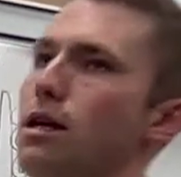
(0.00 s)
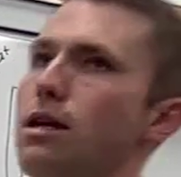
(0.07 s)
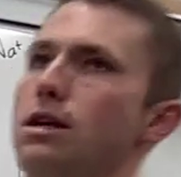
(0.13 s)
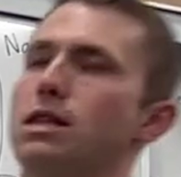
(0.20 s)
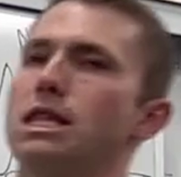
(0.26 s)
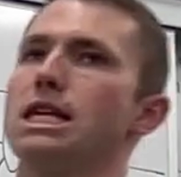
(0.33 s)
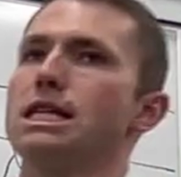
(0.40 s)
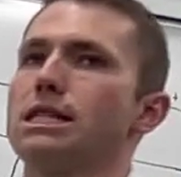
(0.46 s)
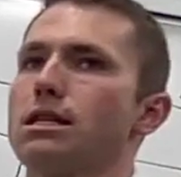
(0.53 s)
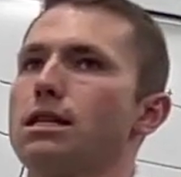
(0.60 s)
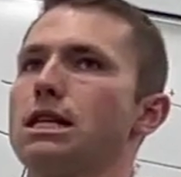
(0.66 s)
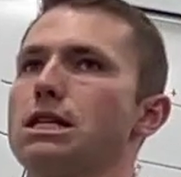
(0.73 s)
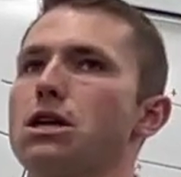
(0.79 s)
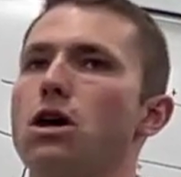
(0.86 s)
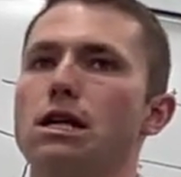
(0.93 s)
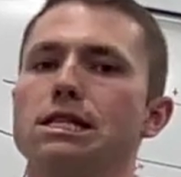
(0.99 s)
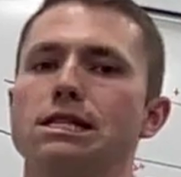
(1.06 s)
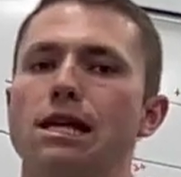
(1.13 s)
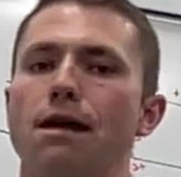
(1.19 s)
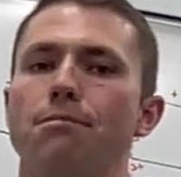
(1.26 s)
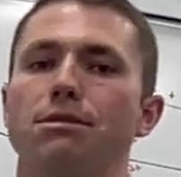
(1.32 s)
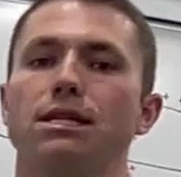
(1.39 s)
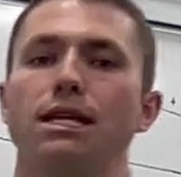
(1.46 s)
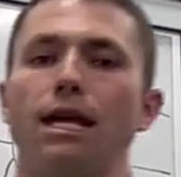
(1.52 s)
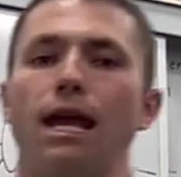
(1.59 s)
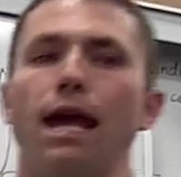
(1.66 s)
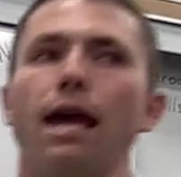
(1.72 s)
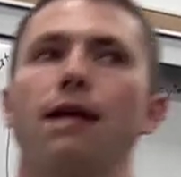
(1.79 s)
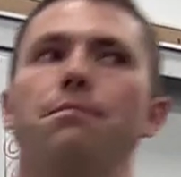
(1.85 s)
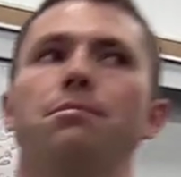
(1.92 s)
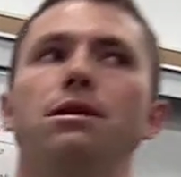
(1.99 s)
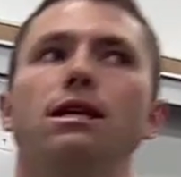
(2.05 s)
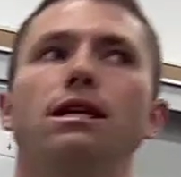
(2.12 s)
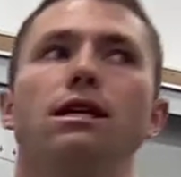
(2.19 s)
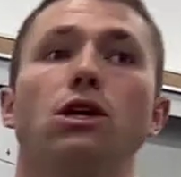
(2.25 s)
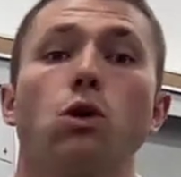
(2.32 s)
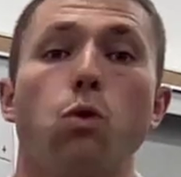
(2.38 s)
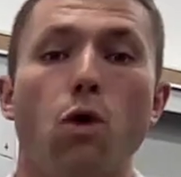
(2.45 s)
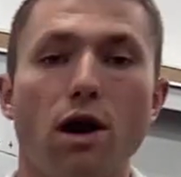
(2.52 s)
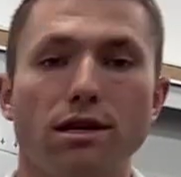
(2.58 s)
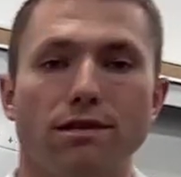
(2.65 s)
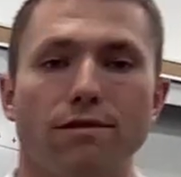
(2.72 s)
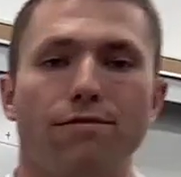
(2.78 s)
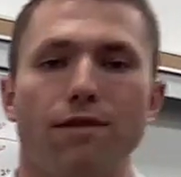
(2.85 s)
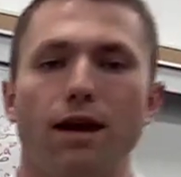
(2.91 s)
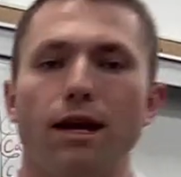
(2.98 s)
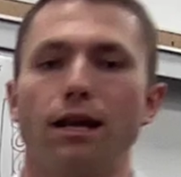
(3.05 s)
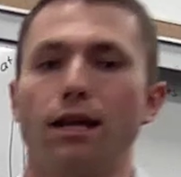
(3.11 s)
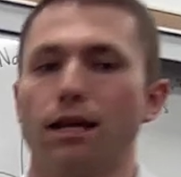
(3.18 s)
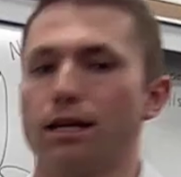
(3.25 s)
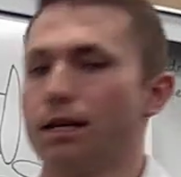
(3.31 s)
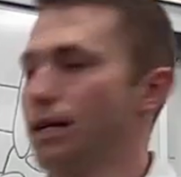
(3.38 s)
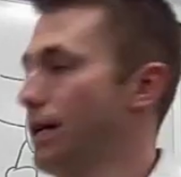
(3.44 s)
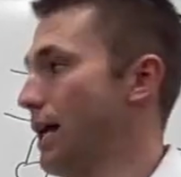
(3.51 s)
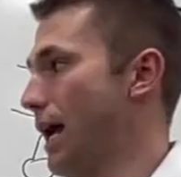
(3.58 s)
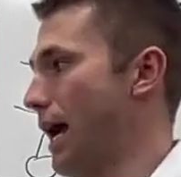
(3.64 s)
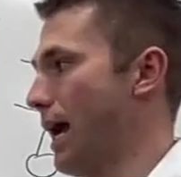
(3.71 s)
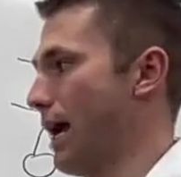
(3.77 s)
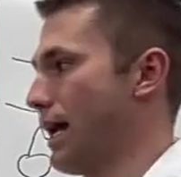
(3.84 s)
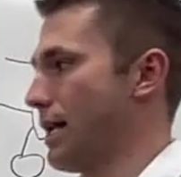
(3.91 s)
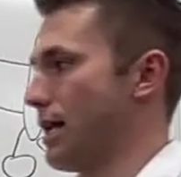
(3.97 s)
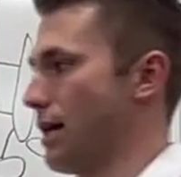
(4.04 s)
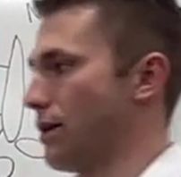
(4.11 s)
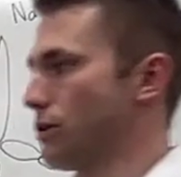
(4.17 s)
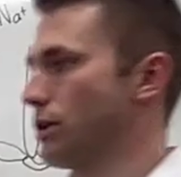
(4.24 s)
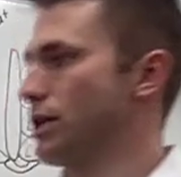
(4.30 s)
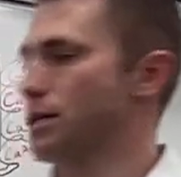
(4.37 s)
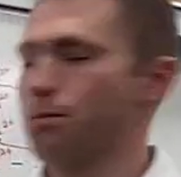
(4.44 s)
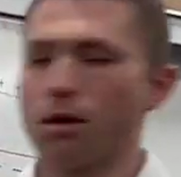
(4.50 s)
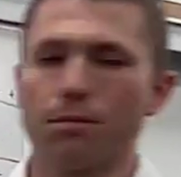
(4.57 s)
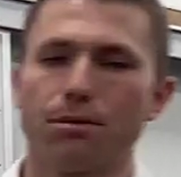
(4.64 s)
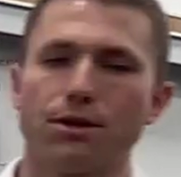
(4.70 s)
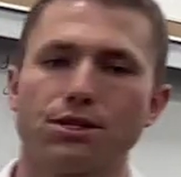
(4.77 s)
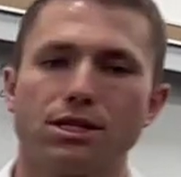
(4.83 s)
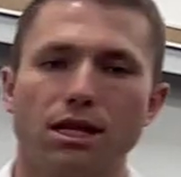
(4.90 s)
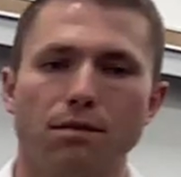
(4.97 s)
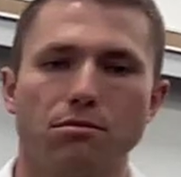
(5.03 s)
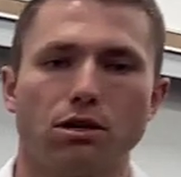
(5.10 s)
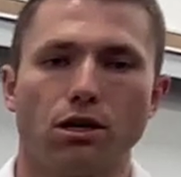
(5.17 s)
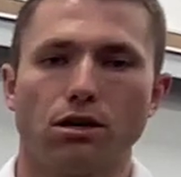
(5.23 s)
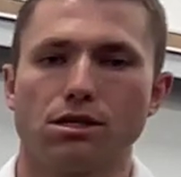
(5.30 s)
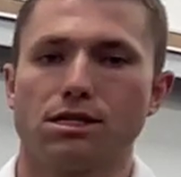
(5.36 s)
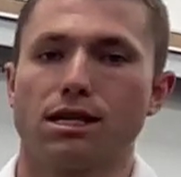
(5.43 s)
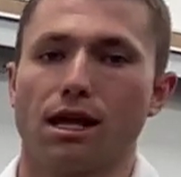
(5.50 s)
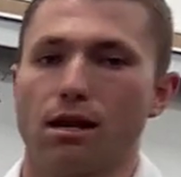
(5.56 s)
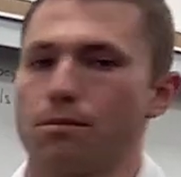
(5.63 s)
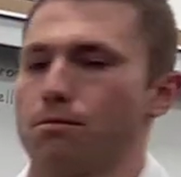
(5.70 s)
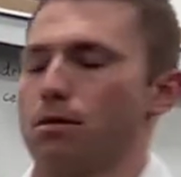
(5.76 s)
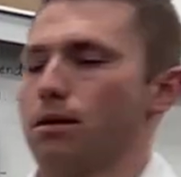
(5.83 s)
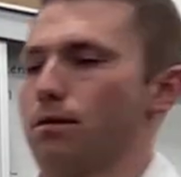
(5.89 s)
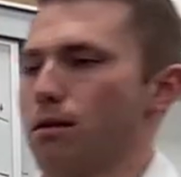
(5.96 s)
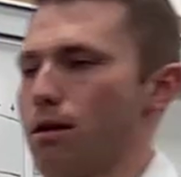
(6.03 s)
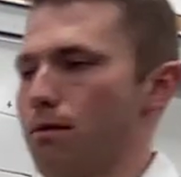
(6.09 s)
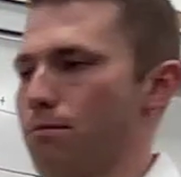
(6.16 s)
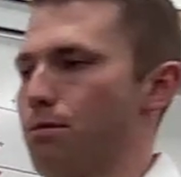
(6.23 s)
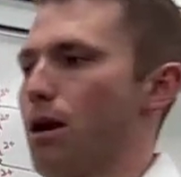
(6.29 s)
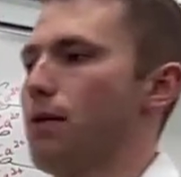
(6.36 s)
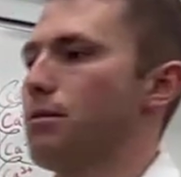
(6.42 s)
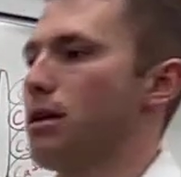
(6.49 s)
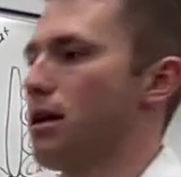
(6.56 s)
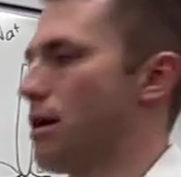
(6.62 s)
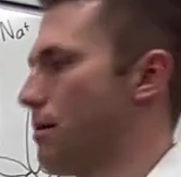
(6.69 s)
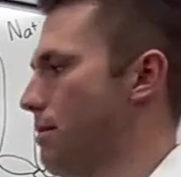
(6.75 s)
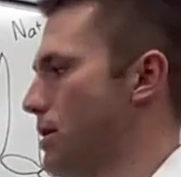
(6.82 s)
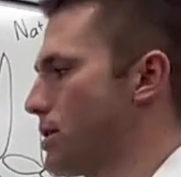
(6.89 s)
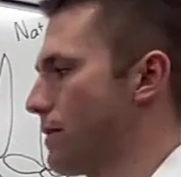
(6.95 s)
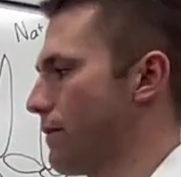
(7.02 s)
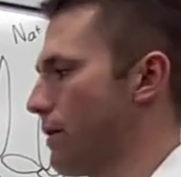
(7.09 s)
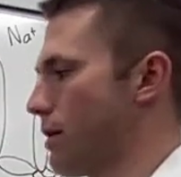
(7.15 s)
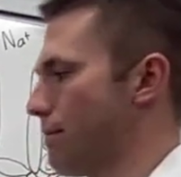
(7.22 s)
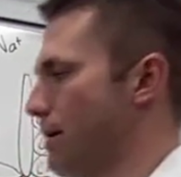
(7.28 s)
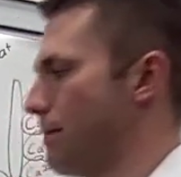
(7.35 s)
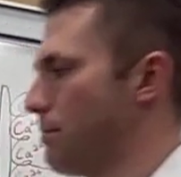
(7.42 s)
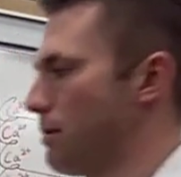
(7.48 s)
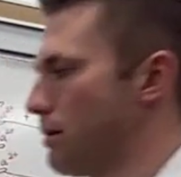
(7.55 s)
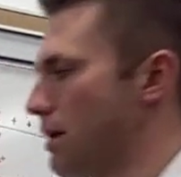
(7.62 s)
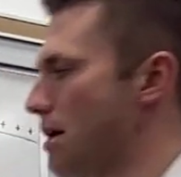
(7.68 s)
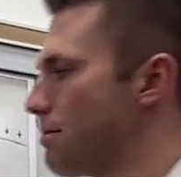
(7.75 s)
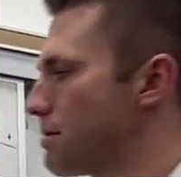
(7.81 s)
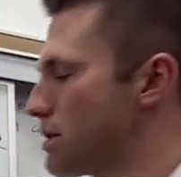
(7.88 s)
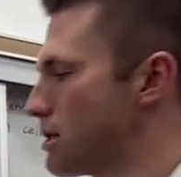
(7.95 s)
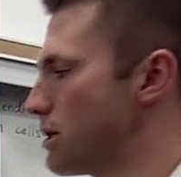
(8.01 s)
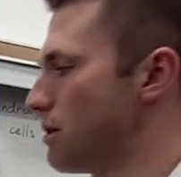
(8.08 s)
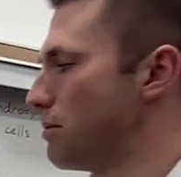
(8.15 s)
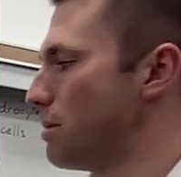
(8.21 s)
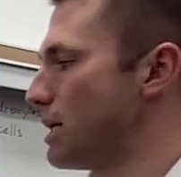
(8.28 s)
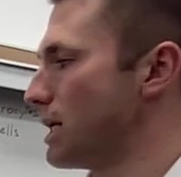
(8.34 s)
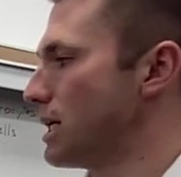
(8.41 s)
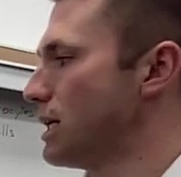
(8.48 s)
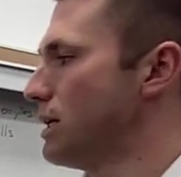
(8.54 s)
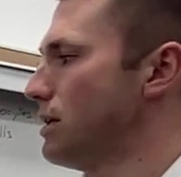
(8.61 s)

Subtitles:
This concept can be quantified, and a really smart person named Nernst, and probably a bunch of other people helped too, but